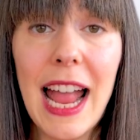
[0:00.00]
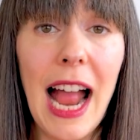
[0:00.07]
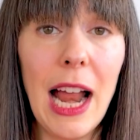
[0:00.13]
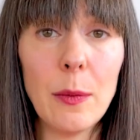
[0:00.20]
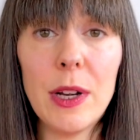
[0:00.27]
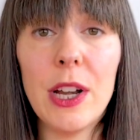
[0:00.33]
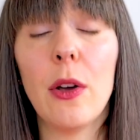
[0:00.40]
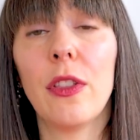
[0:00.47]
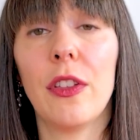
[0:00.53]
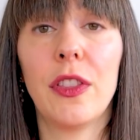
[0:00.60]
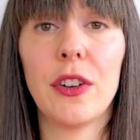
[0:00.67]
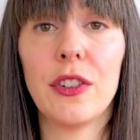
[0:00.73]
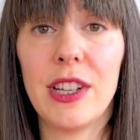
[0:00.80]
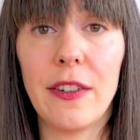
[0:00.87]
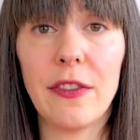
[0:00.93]
and we know that they're
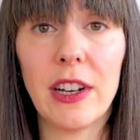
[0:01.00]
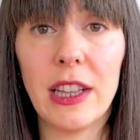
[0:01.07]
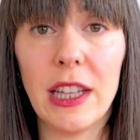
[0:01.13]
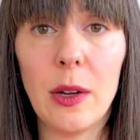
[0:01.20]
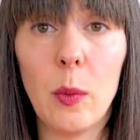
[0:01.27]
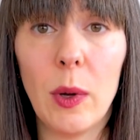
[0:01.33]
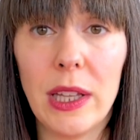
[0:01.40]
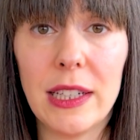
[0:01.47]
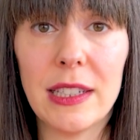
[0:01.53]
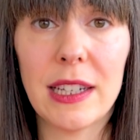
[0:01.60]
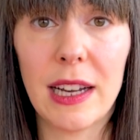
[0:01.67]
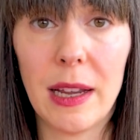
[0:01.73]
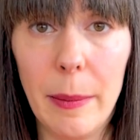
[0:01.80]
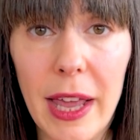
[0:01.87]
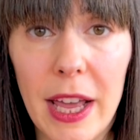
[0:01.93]
definitely willing to
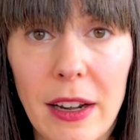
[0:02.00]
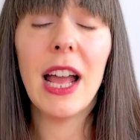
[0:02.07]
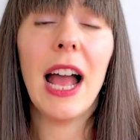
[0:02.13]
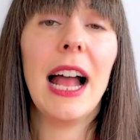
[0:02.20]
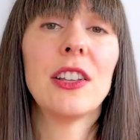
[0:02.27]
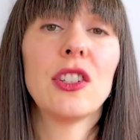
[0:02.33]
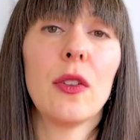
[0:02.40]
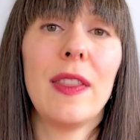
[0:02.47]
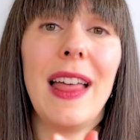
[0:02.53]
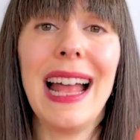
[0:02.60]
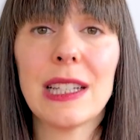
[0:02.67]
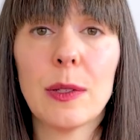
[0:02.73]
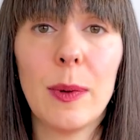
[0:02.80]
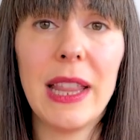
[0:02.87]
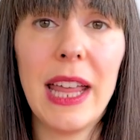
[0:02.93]
commit. And so that's
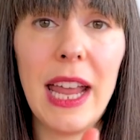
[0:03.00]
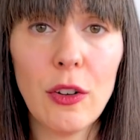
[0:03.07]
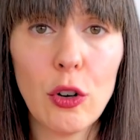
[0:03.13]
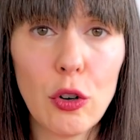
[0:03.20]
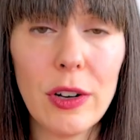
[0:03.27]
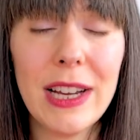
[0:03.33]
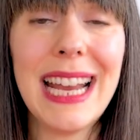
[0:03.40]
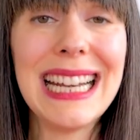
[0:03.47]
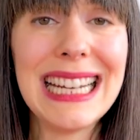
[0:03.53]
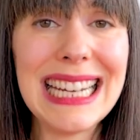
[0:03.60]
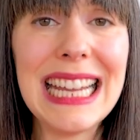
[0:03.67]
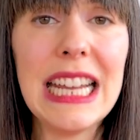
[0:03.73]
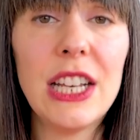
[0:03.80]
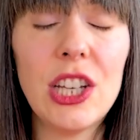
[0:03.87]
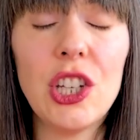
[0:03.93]
when they created
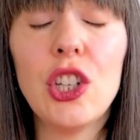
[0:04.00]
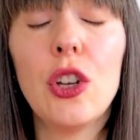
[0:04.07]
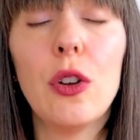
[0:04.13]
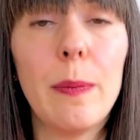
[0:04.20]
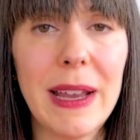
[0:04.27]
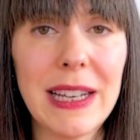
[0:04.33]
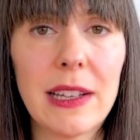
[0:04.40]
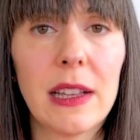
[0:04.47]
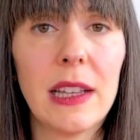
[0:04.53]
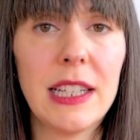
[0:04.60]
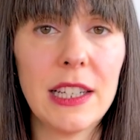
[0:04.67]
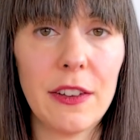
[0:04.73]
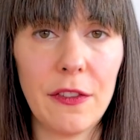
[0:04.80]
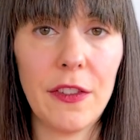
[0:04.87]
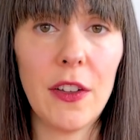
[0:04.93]
ED2 basically to
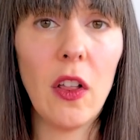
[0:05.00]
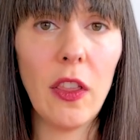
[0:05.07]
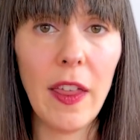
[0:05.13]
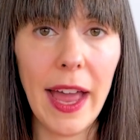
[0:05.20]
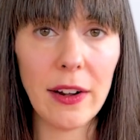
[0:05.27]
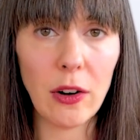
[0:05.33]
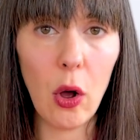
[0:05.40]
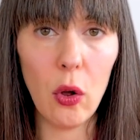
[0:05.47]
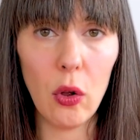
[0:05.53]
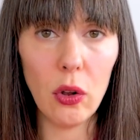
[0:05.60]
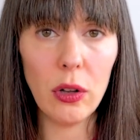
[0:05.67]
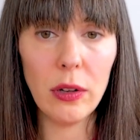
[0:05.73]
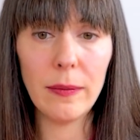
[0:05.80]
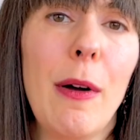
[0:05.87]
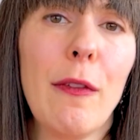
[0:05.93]
fill that hole.
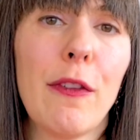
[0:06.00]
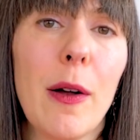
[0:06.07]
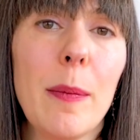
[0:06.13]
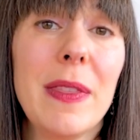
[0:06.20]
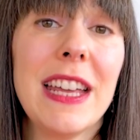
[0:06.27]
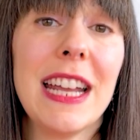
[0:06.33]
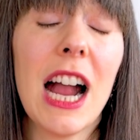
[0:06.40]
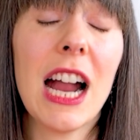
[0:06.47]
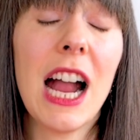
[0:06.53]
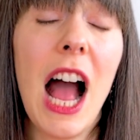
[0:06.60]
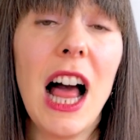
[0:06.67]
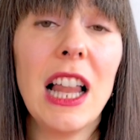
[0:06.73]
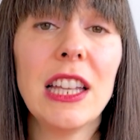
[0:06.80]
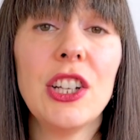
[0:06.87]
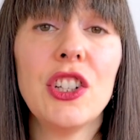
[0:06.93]
From the
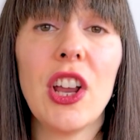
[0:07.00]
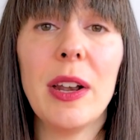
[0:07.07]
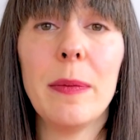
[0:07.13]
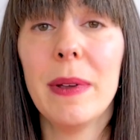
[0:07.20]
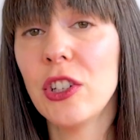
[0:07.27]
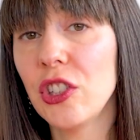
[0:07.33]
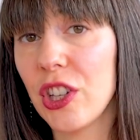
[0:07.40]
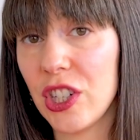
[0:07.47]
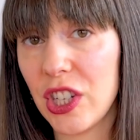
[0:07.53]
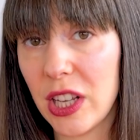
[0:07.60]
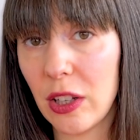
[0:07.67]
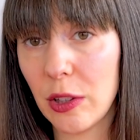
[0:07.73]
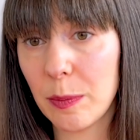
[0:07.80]
college admissions yield